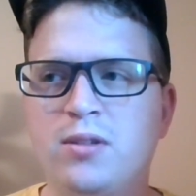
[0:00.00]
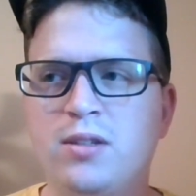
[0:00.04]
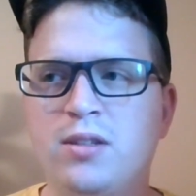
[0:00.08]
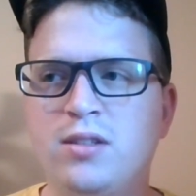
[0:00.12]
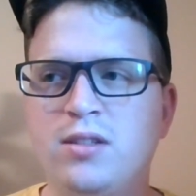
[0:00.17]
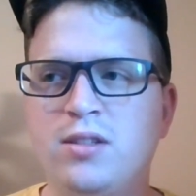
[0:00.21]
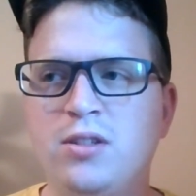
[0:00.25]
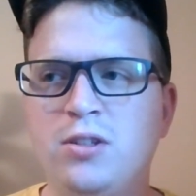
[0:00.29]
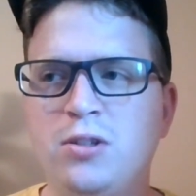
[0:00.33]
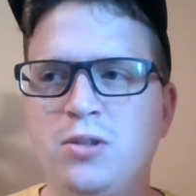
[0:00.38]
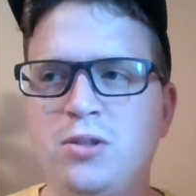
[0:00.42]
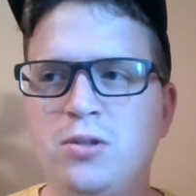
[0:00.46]

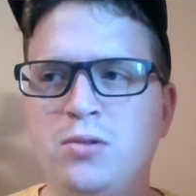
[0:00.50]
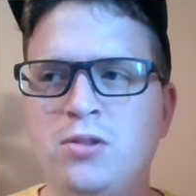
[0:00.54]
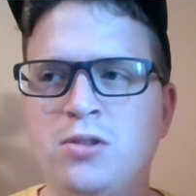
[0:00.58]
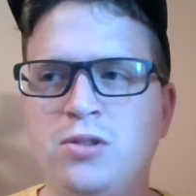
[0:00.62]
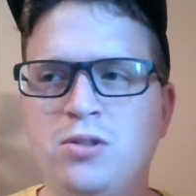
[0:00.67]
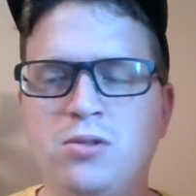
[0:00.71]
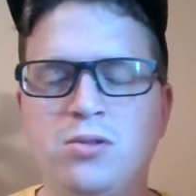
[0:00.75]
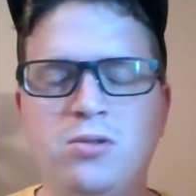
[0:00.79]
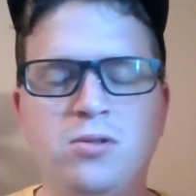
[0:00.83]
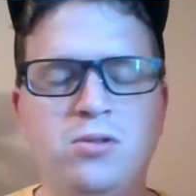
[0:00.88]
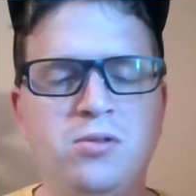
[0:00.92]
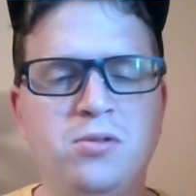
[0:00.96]
continue
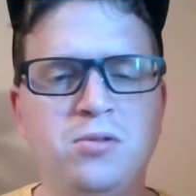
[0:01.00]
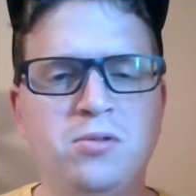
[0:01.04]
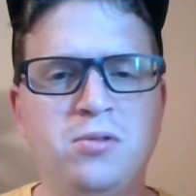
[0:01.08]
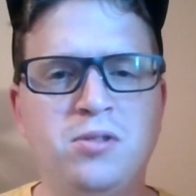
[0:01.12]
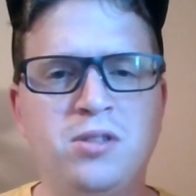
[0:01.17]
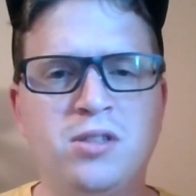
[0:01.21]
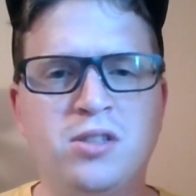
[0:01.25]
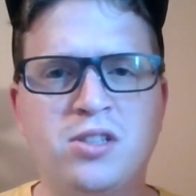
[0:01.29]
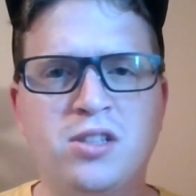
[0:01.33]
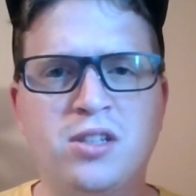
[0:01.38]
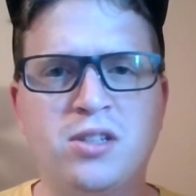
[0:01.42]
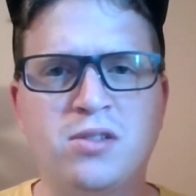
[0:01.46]
to
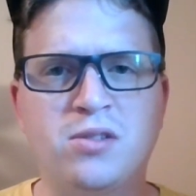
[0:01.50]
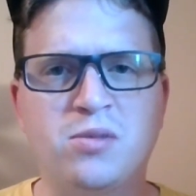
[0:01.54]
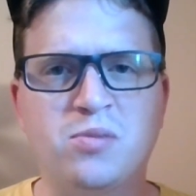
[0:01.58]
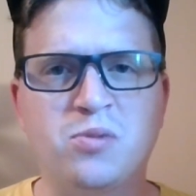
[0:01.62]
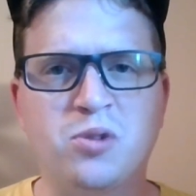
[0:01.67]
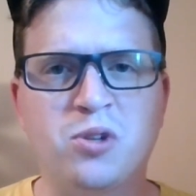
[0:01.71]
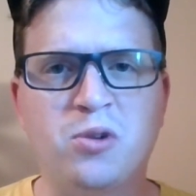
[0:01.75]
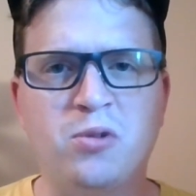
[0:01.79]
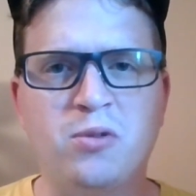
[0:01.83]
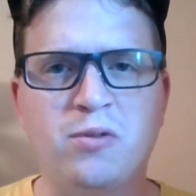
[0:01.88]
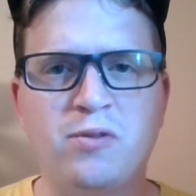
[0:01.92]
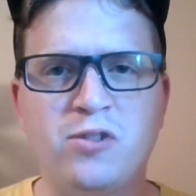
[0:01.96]
dish out
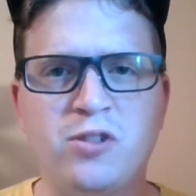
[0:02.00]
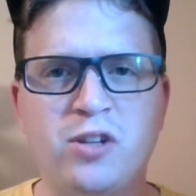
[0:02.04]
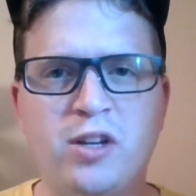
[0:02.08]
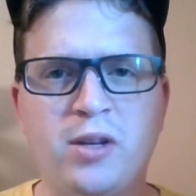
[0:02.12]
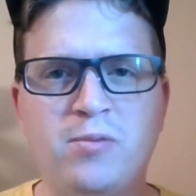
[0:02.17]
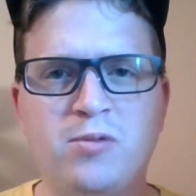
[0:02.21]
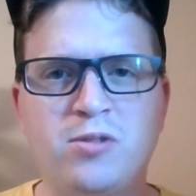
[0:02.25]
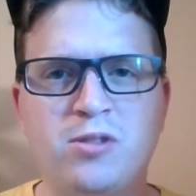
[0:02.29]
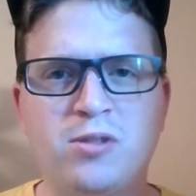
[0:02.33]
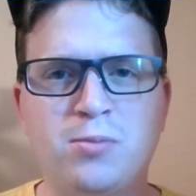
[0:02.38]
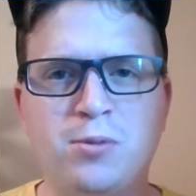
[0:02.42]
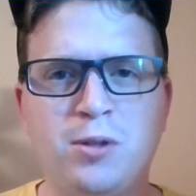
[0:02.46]
some cone of
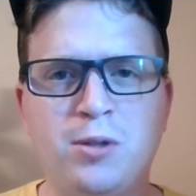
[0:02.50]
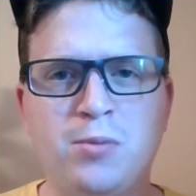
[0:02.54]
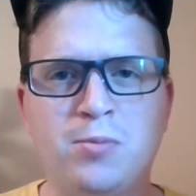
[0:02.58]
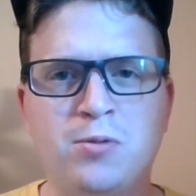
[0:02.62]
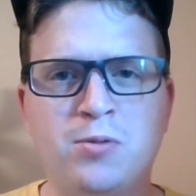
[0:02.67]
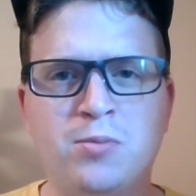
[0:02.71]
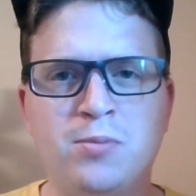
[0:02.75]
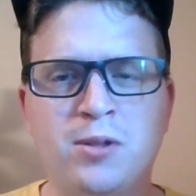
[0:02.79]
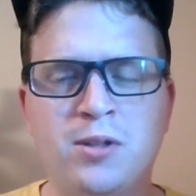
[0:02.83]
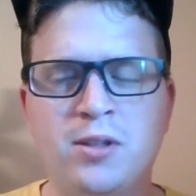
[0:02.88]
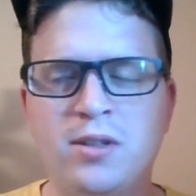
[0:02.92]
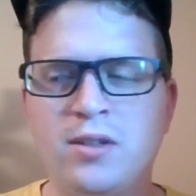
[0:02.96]
shames to
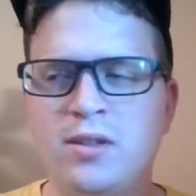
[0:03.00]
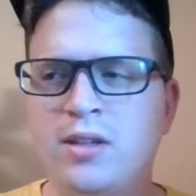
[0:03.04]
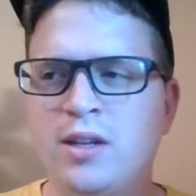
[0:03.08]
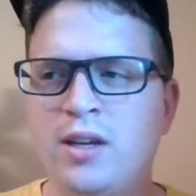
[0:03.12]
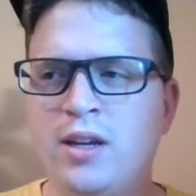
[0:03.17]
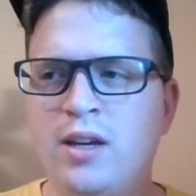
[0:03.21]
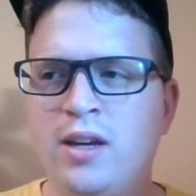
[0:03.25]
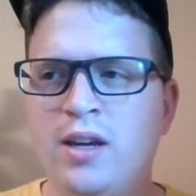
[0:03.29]
people, but